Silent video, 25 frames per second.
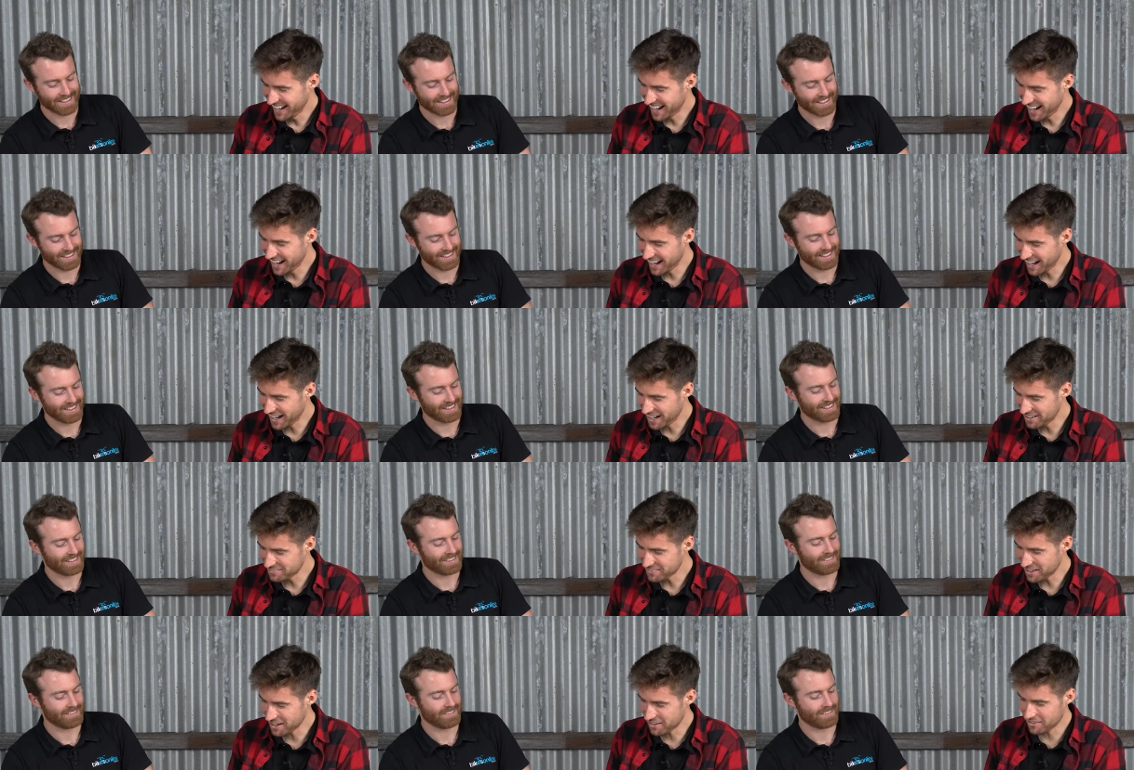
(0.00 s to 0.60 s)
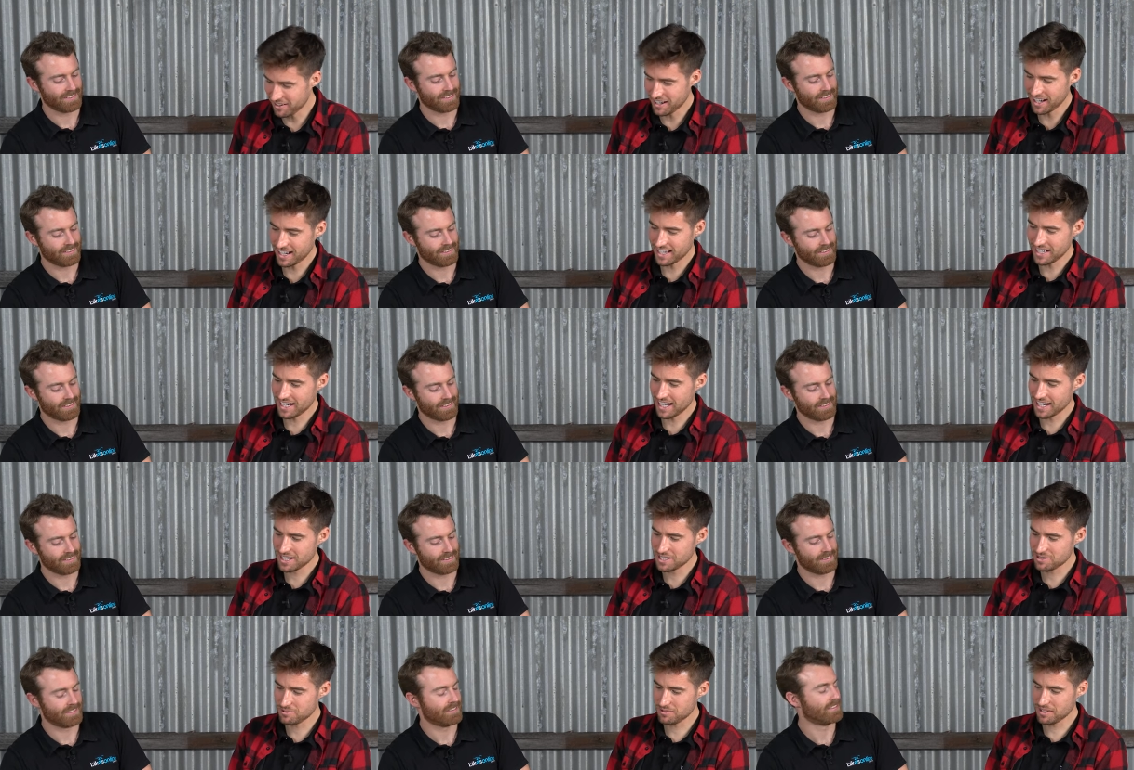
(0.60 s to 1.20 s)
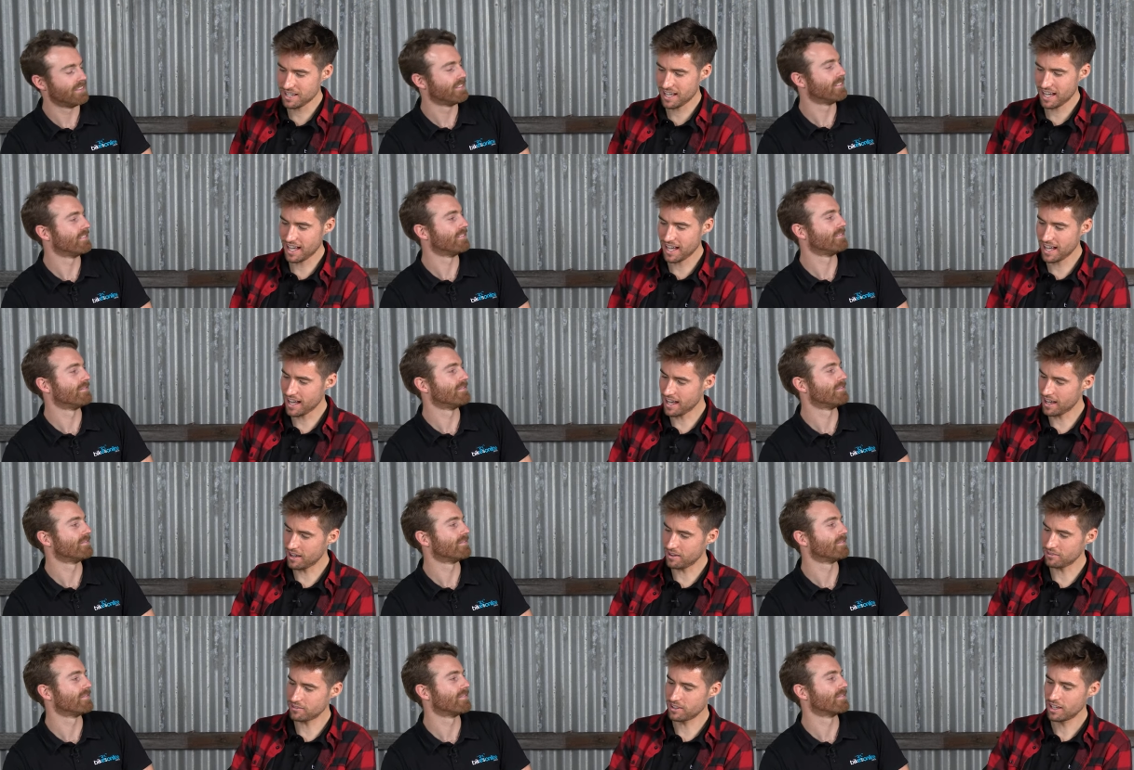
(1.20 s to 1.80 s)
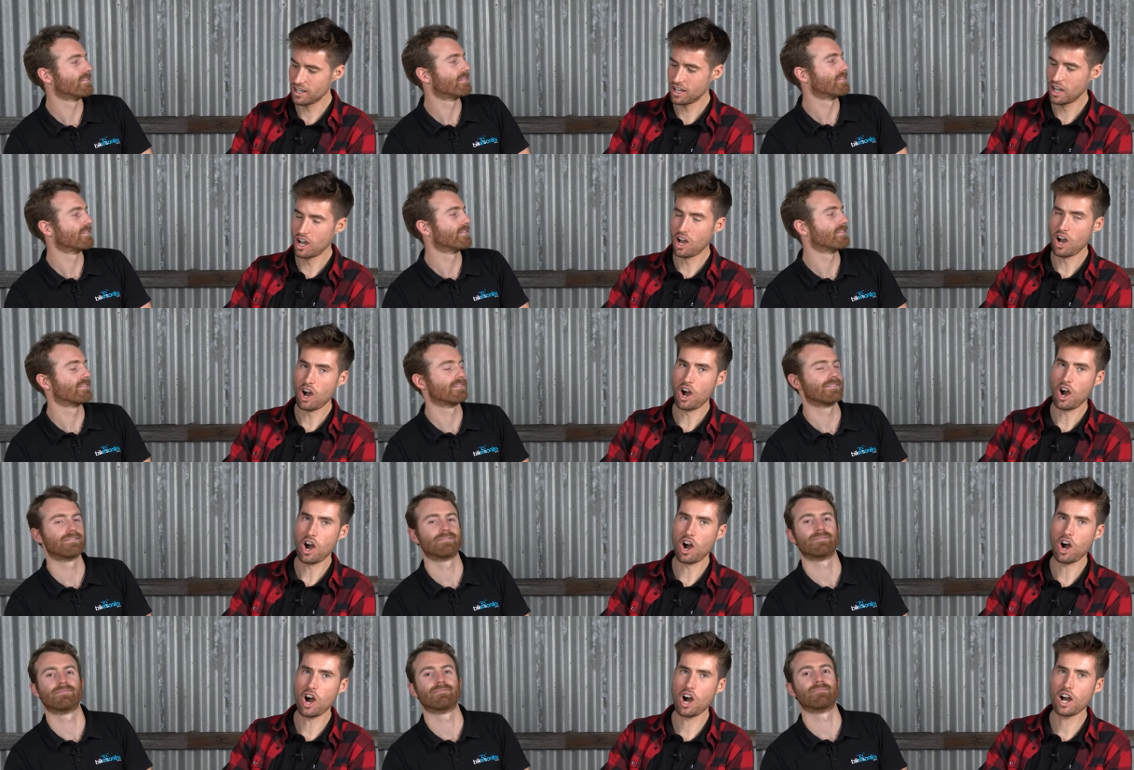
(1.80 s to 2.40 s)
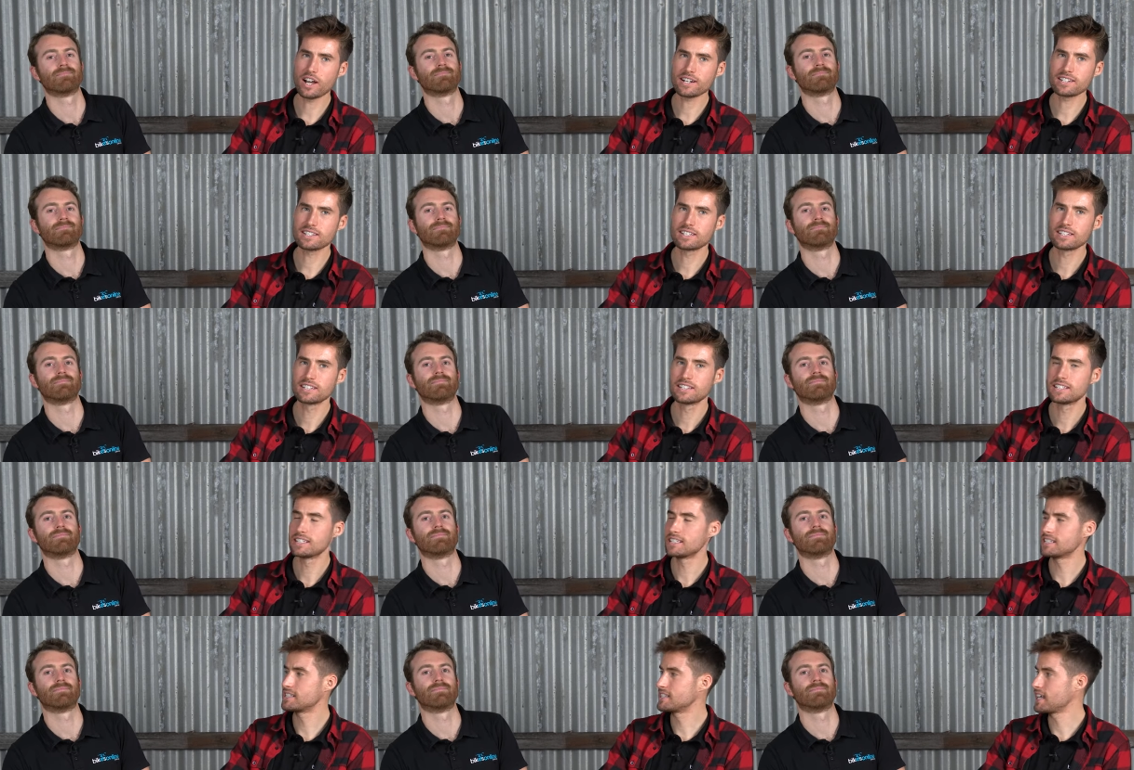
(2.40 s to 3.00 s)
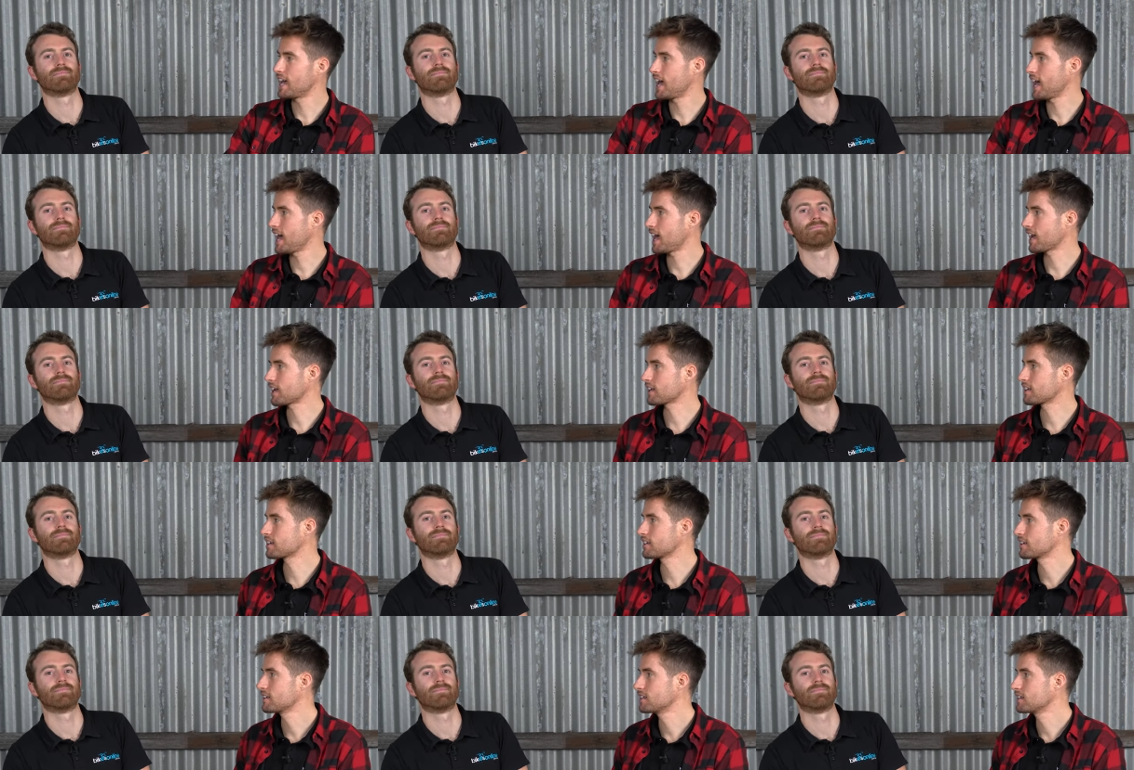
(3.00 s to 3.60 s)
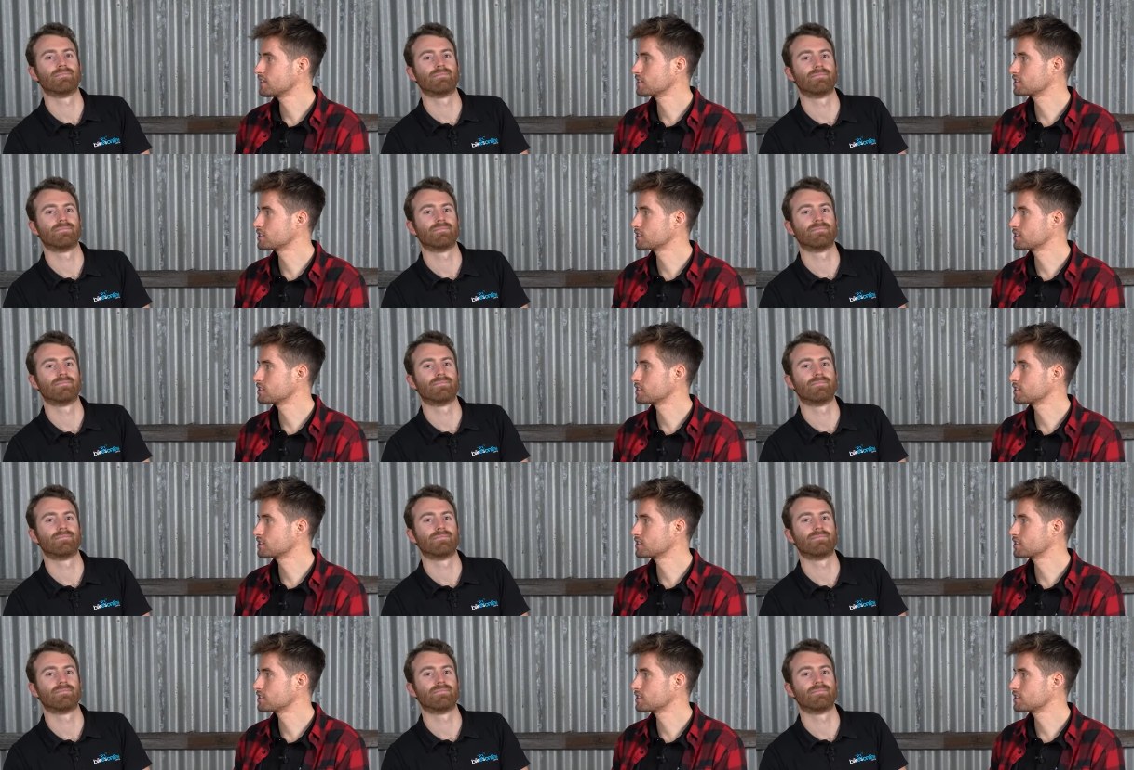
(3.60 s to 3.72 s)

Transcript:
Speaker 1: Uh, all right, next we have hot tech.